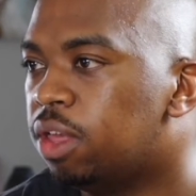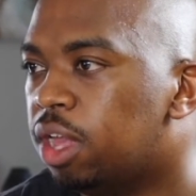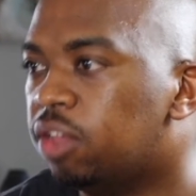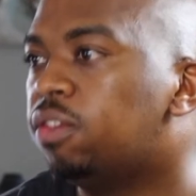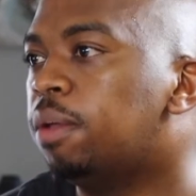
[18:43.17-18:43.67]

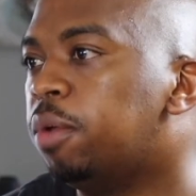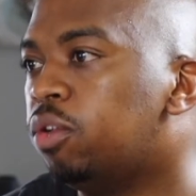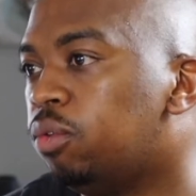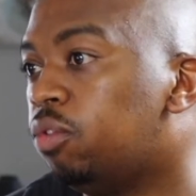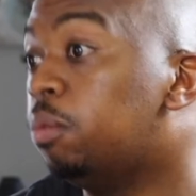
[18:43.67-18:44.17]
as someone
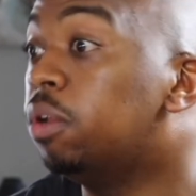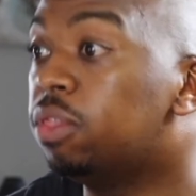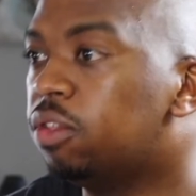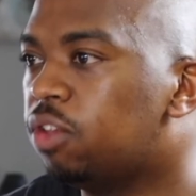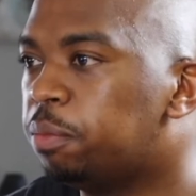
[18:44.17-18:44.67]
who's worth
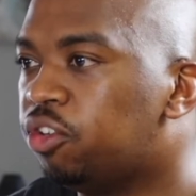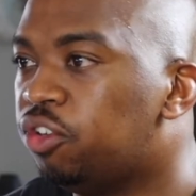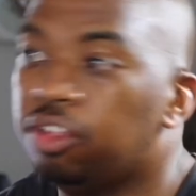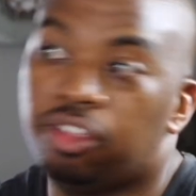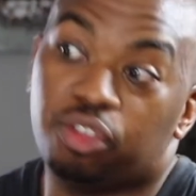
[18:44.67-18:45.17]
this
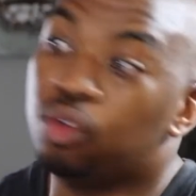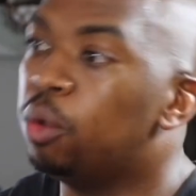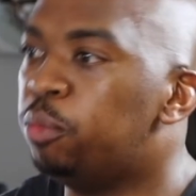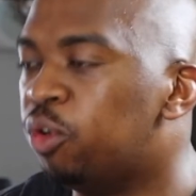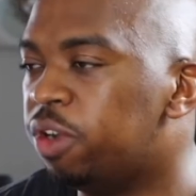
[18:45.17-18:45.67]
opportunity to go
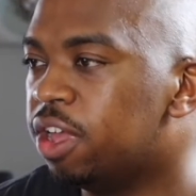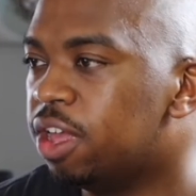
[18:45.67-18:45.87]
abroad.